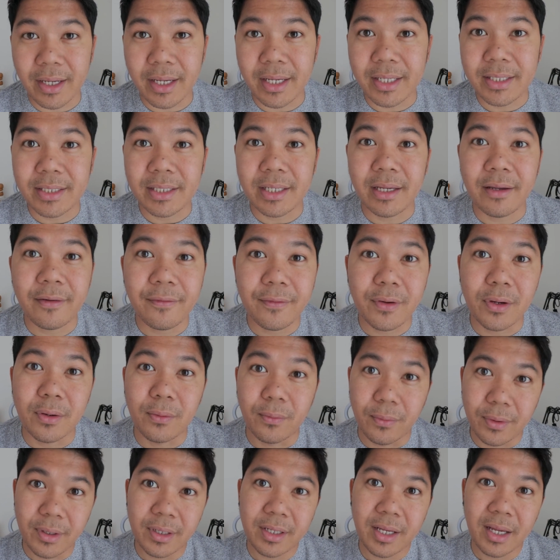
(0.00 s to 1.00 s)
is if
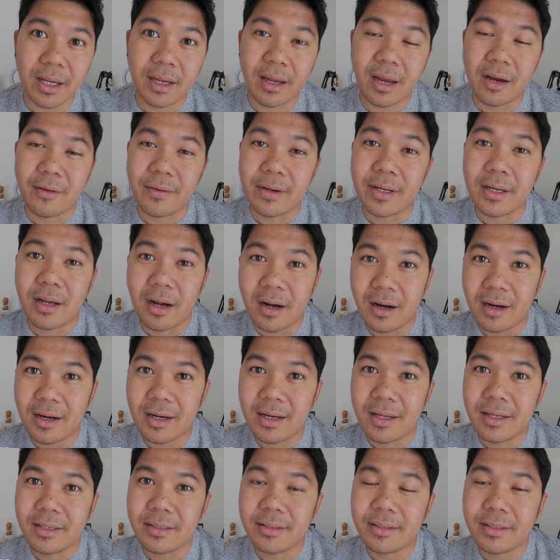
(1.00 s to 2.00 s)
you're working here in
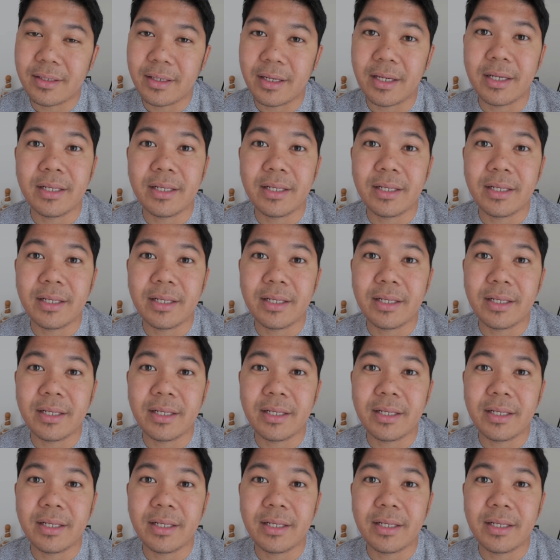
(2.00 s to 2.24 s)
Ireland,